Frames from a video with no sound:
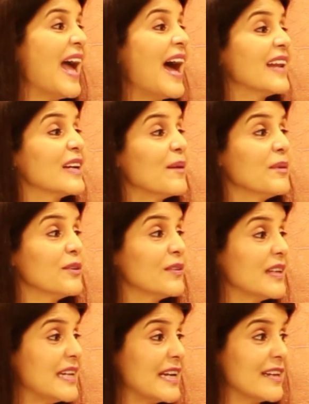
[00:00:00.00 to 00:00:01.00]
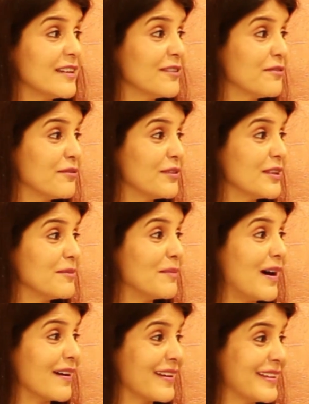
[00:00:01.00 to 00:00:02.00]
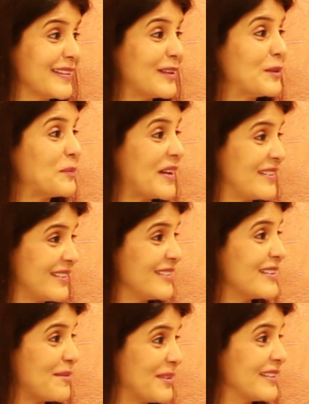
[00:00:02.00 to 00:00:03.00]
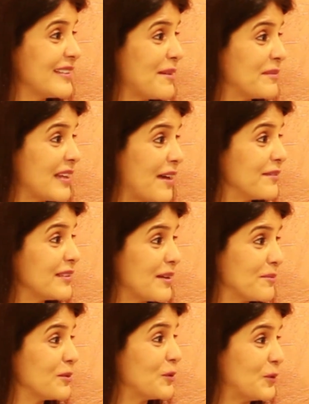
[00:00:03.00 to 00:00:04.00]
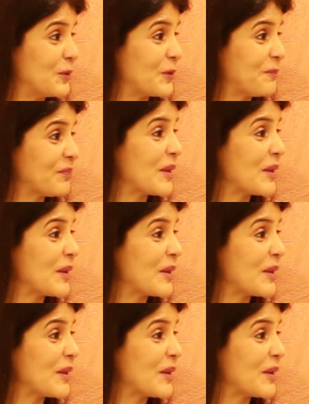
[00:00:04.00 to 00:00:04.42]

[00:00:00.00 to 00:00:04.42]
And coming to the negative marking that you mentioned, some exams have, some don't.